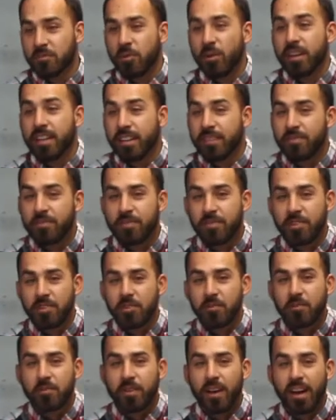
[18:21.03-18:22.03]
What if
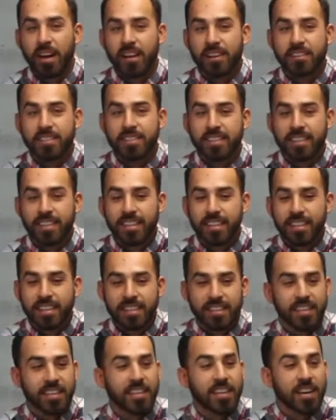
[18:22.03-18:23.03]
you found
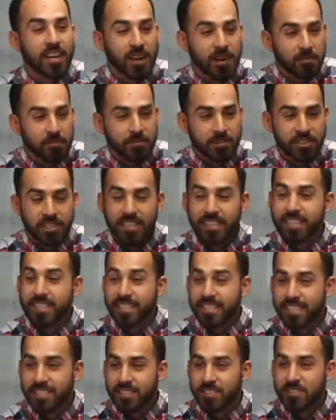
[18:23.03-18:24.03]
the cup
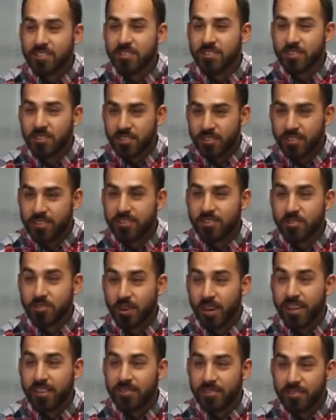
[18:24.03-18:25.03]
Jesus
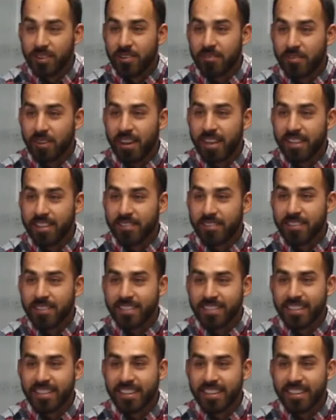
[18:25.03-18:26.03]
drank from? Right? It
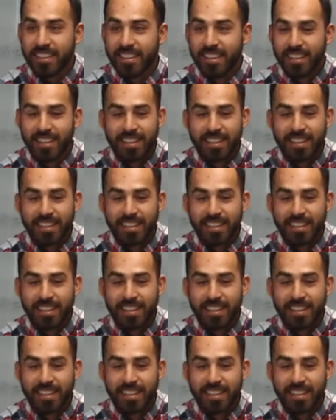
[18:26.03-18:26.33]
was uh,